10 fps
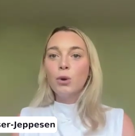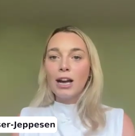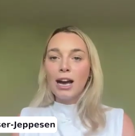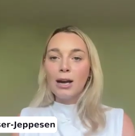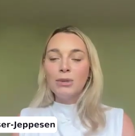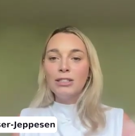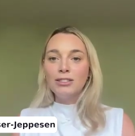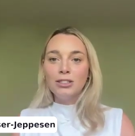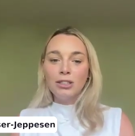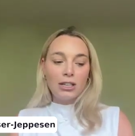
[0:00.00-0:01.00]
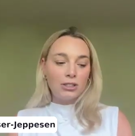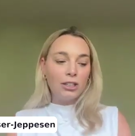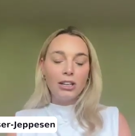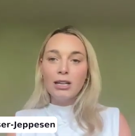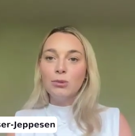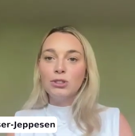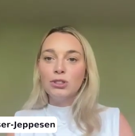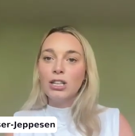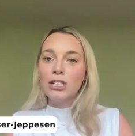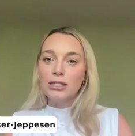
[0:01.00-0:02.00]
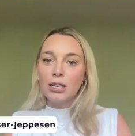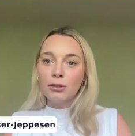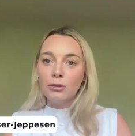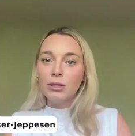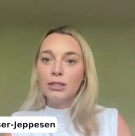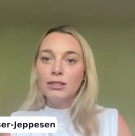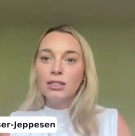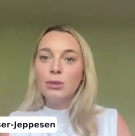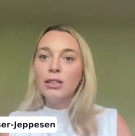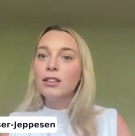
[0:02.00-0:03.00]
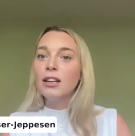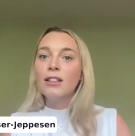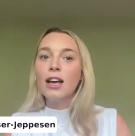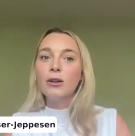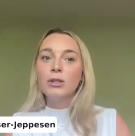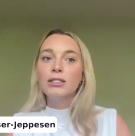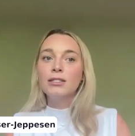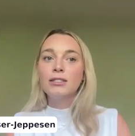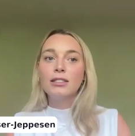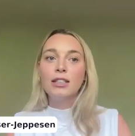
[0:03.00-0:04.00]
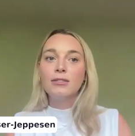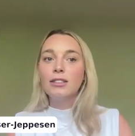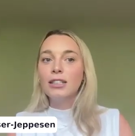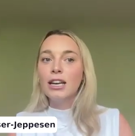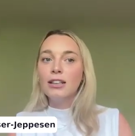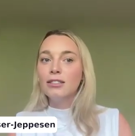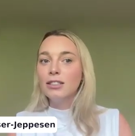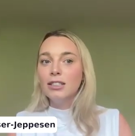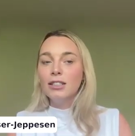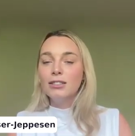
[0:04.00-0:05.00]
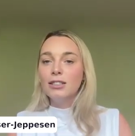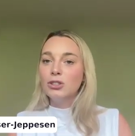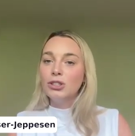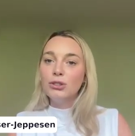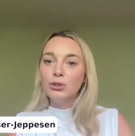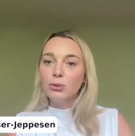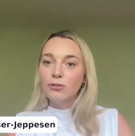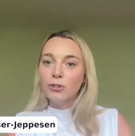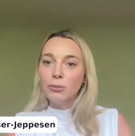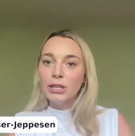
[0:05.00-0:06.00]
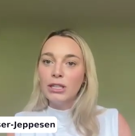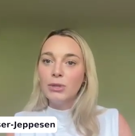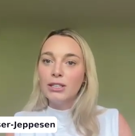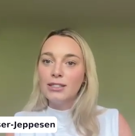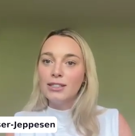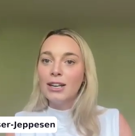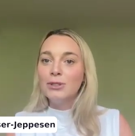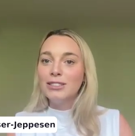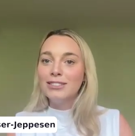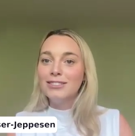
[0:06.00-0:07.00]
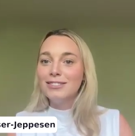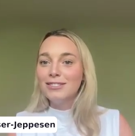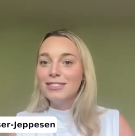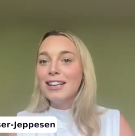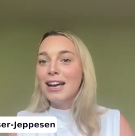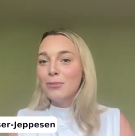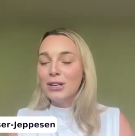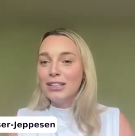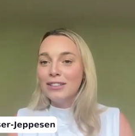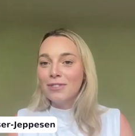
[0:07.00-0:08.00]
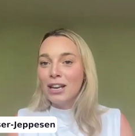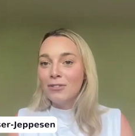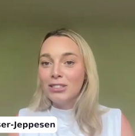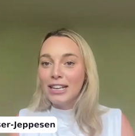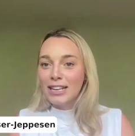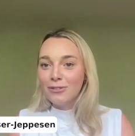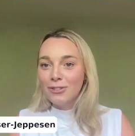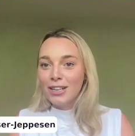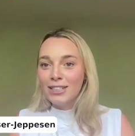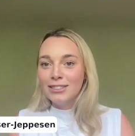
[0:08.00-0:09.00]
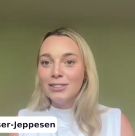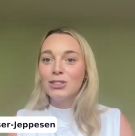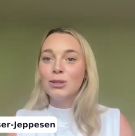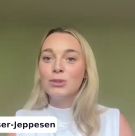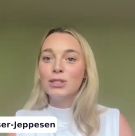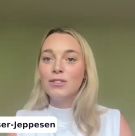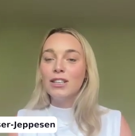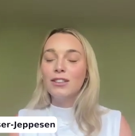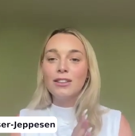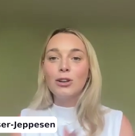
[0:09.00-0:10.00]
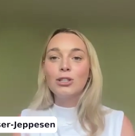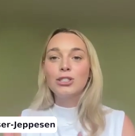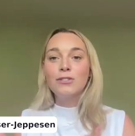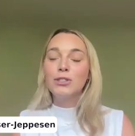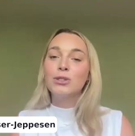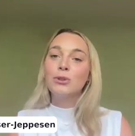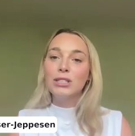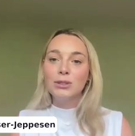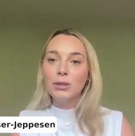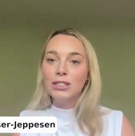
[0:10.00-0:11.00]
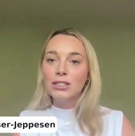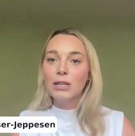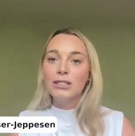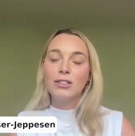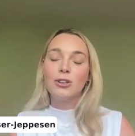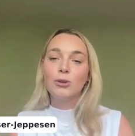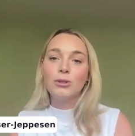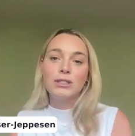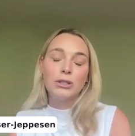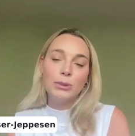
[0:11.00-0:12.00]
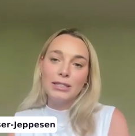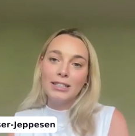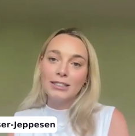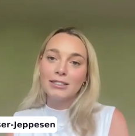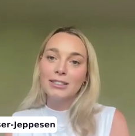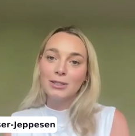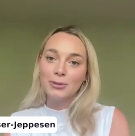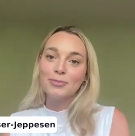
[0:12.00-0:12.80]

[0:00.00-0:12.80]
What happened? You actually are able to trace that through the system. And that was, again, such a huge win for me because that was happening every day for us in terms of the large inventory swings based on our wholesale business.